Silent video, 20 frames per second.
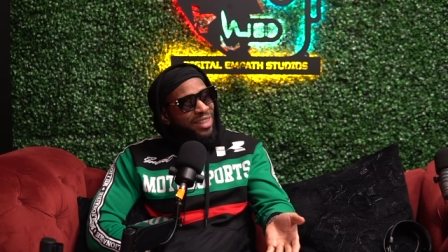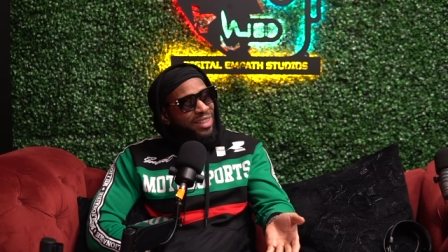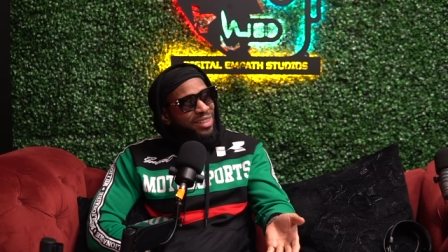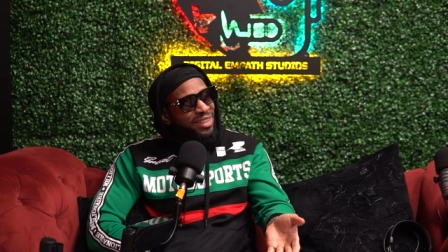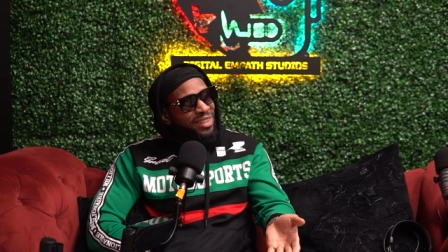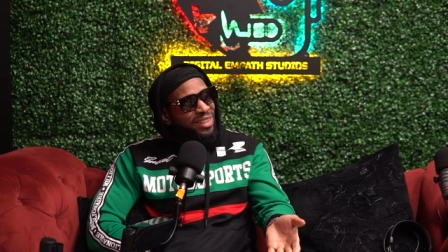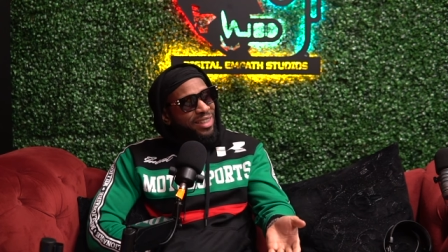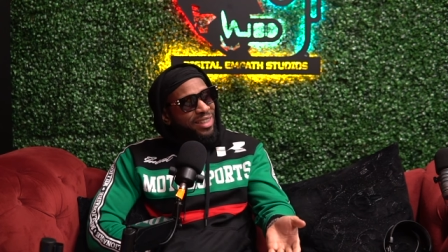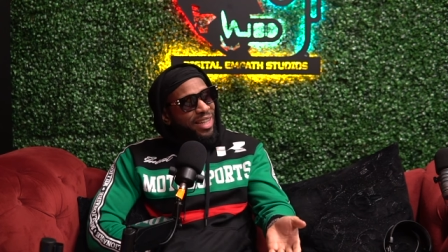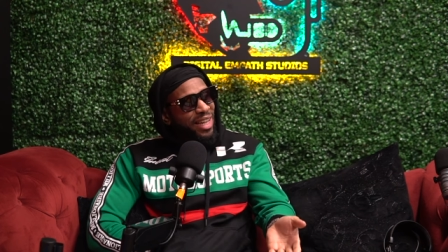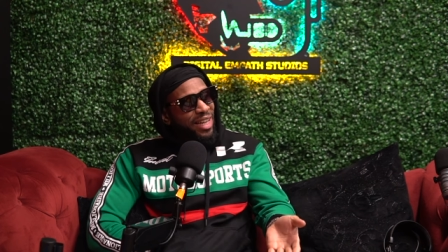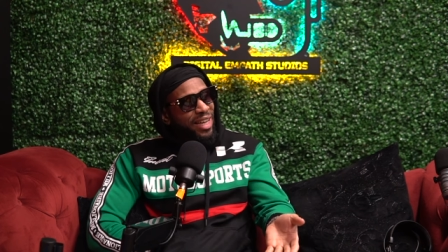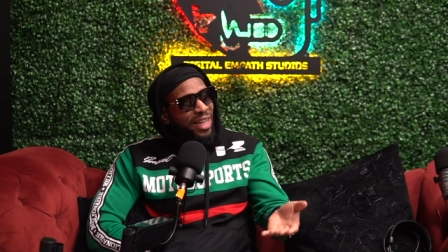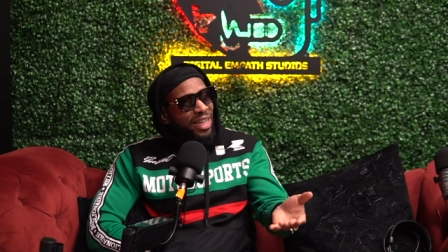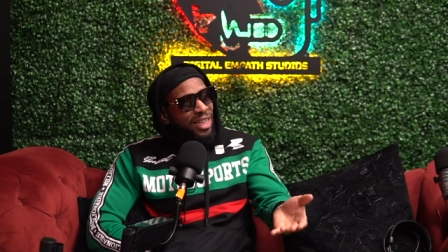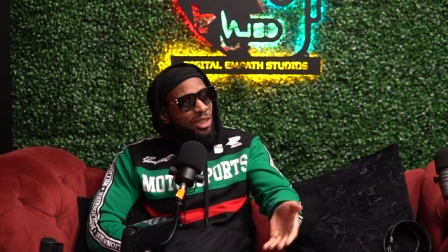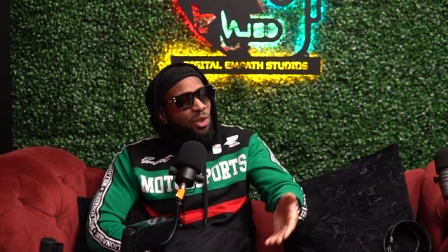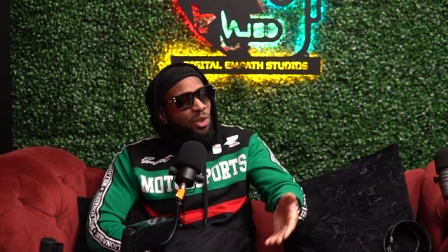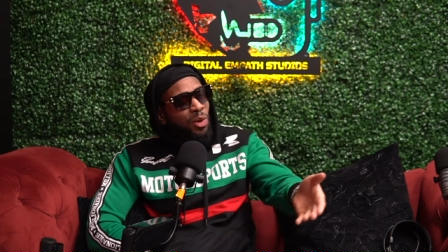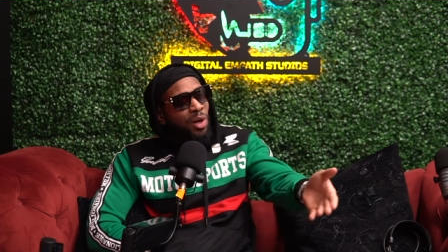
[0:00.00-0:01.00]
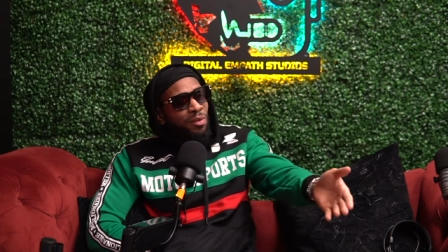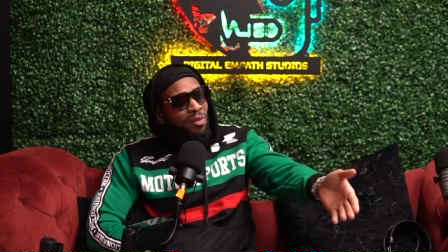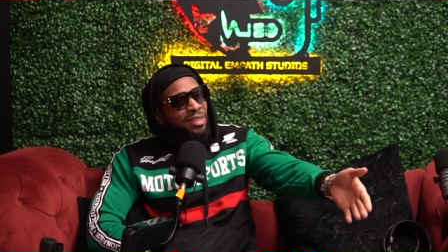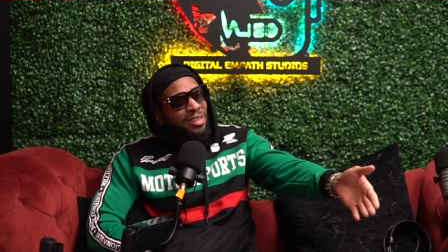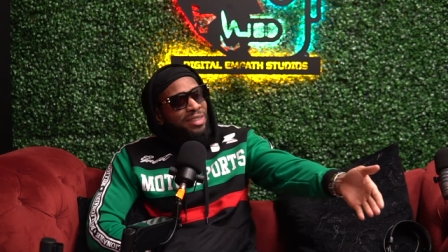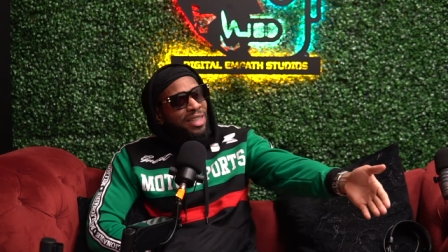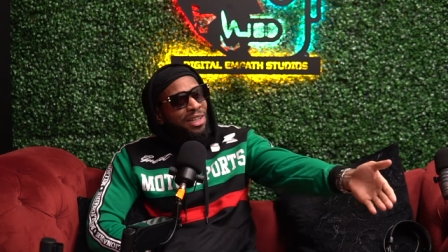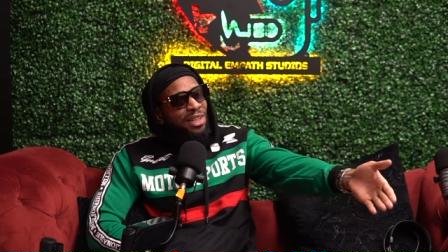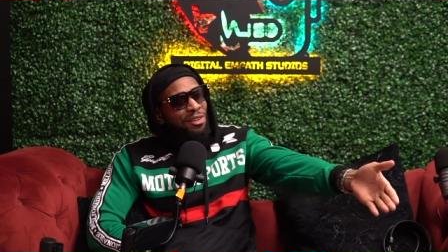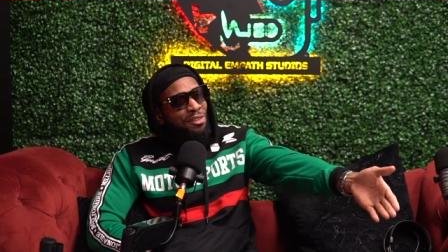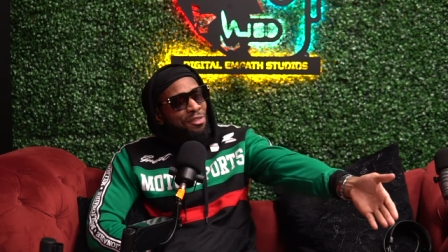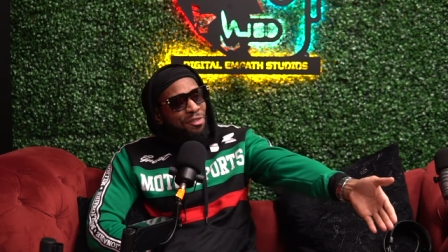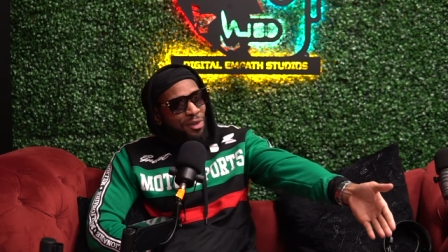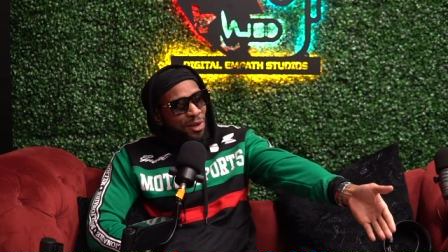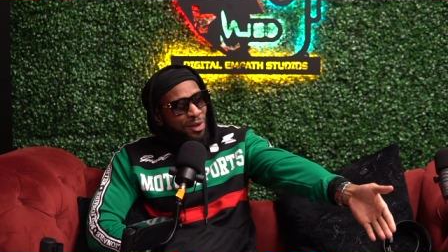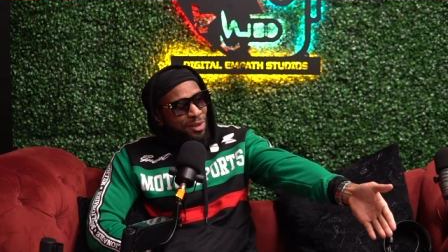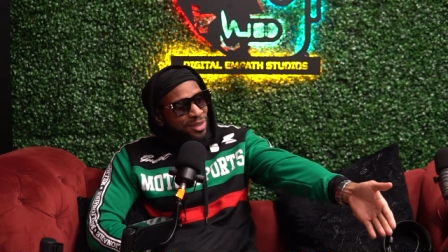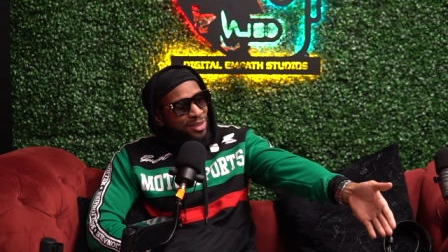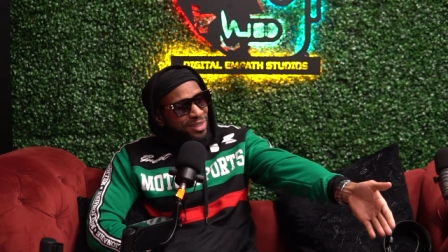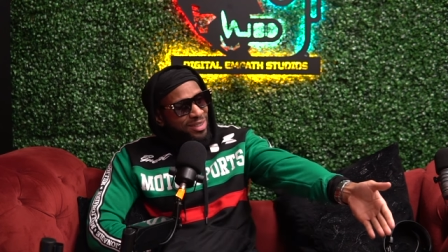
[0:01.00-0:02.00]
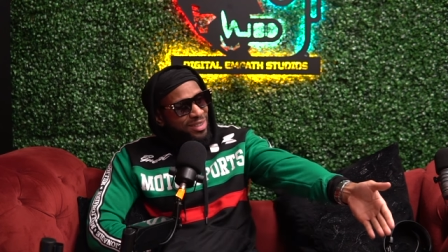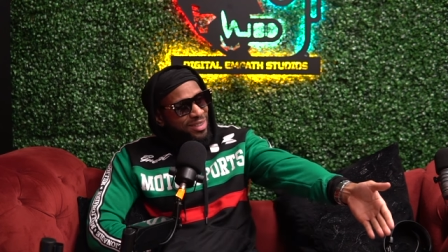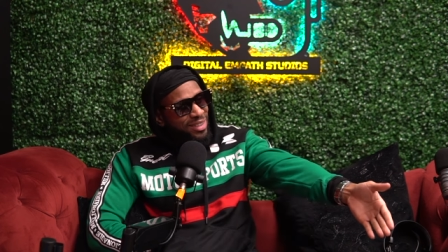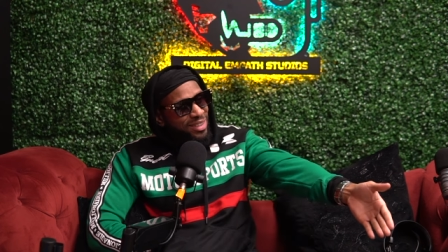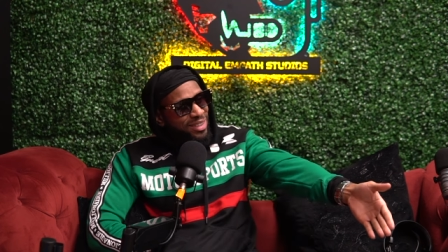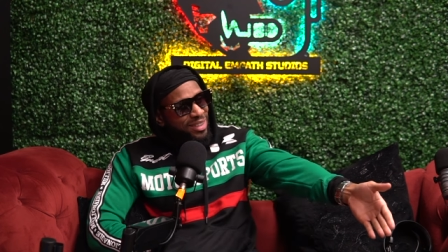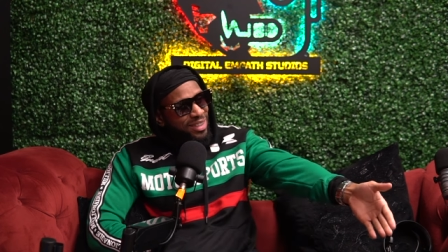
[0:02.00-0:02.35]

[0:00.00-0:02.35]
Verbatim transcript: Right. And I mm. guess whoever said it first,